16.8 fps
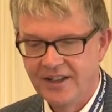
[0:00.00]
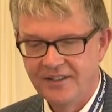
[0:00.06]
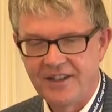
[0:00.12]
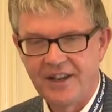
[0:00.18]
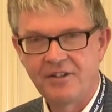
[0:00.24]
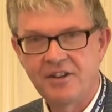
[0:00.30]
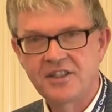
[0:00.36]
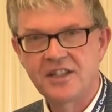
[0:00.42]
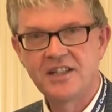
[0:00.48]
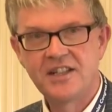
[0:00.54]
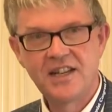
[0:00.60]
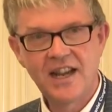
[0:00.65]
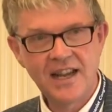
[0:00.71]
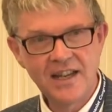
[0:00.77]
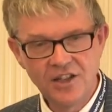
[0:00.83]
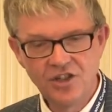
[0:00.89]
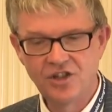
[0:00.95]
There is a
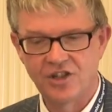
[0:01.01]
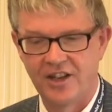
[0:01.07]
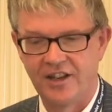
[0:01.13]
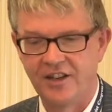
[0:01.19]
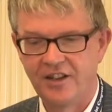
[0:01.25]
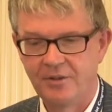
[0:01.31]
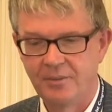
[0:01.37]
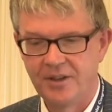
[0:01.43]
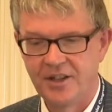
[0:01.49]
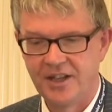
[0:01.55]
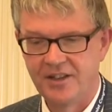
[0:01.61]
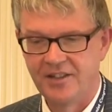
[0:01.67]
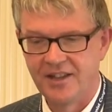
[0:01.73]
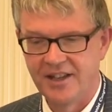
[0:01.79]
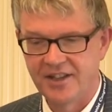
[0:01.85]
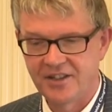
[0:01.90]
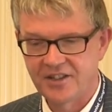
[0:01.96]
danger
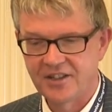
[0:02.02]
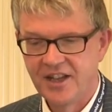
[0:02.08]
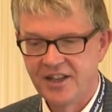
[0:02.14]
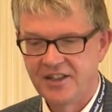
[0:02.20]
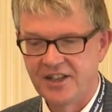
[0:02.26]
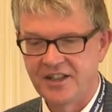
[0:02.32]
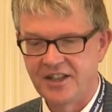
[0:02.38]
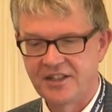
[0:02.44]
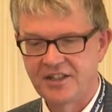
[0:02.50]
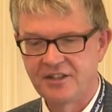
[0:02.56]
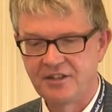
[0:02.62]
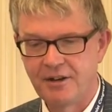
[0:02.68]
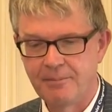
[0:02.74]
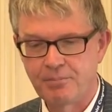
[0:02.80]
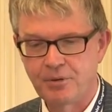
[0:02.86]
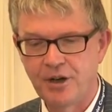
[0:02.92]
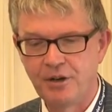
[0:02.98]
within this that it is
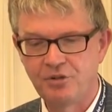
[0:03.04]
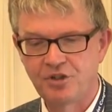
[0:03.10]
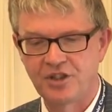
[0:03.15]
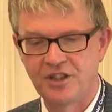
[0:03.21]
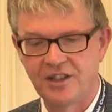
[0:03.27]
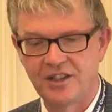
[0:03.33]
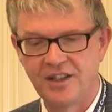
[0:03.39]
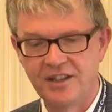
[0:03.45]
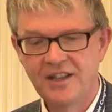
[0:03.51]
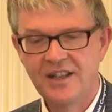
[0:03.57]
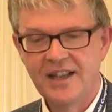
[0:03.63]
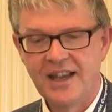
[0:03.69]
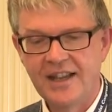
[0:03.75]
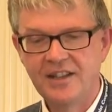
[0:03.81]
an approach that can